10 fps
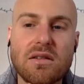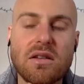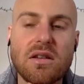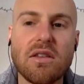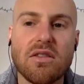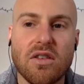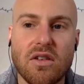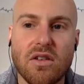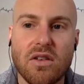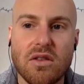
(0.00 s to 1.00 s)

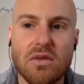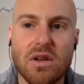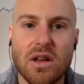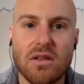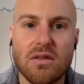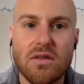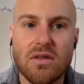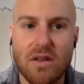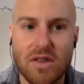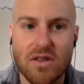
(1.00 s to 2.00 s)
necessarily doing
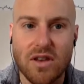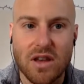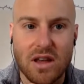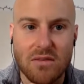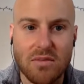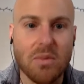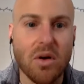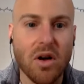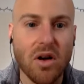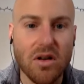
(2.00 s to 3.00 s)
stuff that's going to get
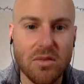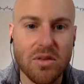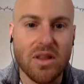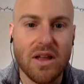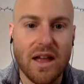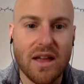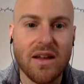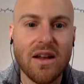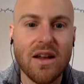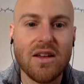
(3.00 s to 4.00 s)
people hurt, but like
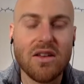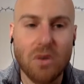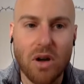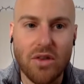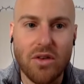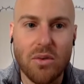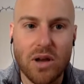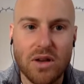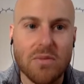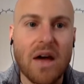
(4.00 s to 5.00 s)
you also
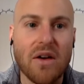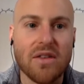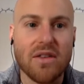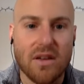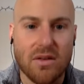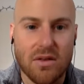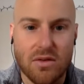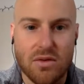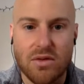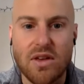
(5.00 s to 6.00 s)
want to balance the
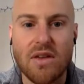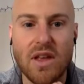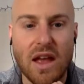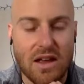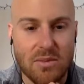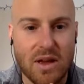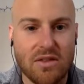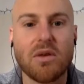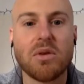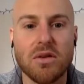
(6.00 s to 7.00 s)
sort of safety
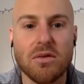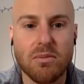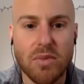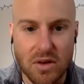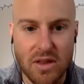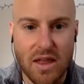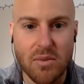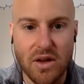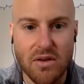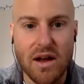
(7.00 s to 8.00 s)
aspects, like when you're building
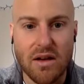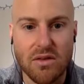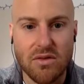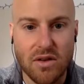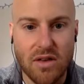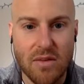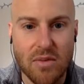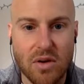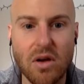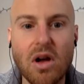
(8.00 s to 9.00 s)
that playground, for
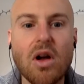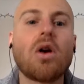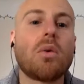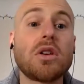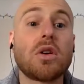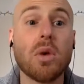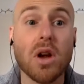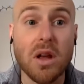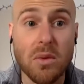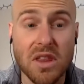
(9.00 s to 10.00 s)
example, or when you're
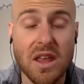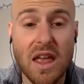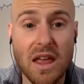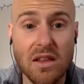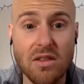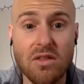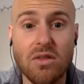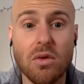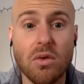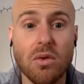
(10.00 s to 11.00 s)
working with the kids
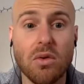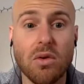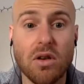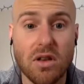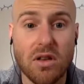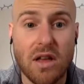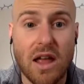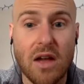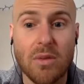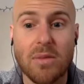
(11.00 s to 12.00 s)
who to
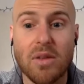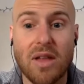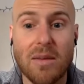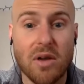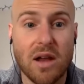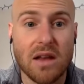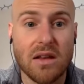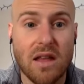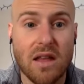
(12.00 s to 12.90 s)
like help them elaborate